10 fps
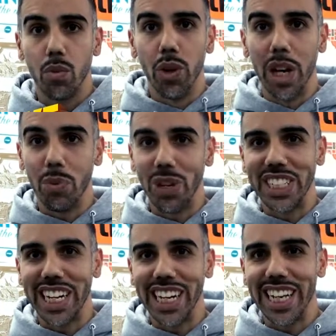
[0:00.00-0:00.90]
Really
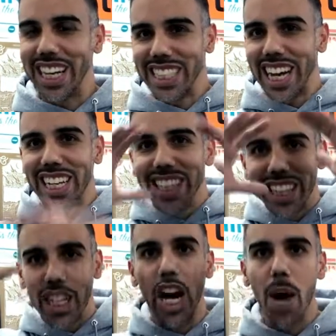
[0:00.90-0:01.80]
appreciate it. That's like
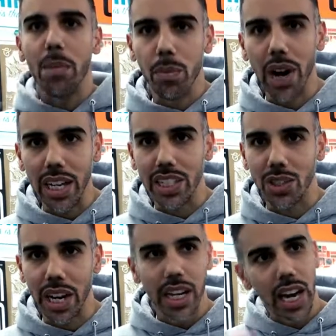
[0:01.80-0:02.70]
the common practice,
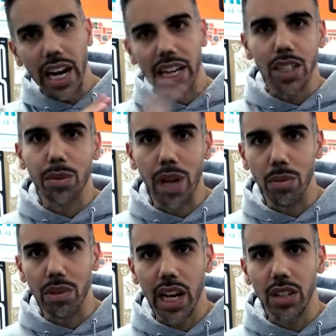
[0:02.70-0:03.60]
right? Like and
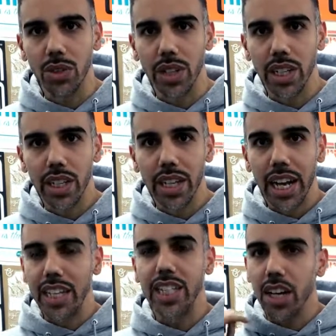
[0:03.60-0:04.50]
subscribe, you gotta do it.
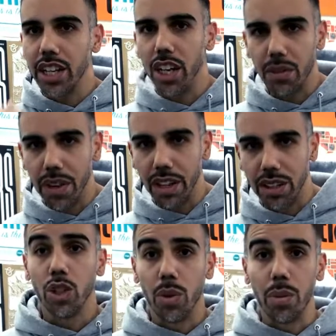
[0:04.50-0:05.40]
And check out the other
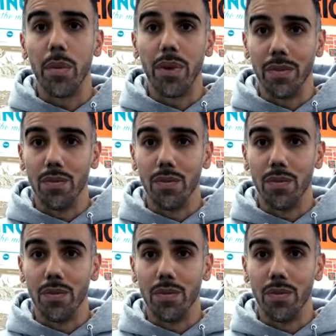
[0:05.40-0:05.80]
videos. So remember,